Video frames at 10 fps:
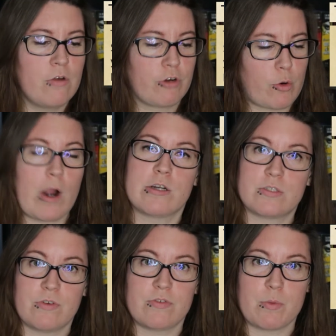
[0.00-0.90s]

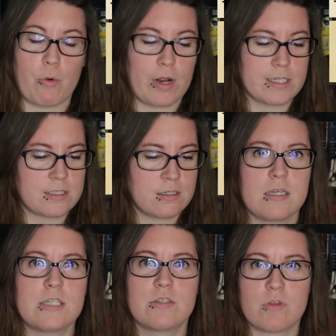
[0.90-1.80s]
Requires 50 points.
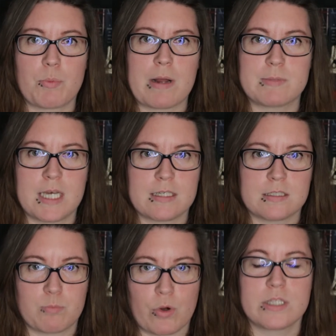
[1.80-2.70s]
Each of the prompts
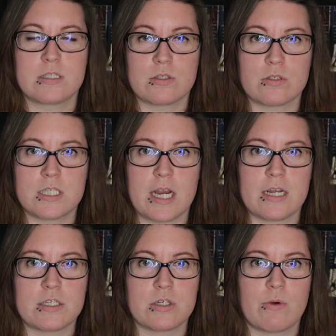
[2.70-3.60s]
has points
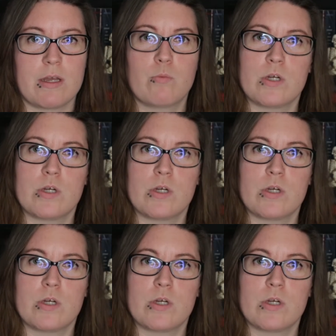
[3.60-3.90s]
associated to it,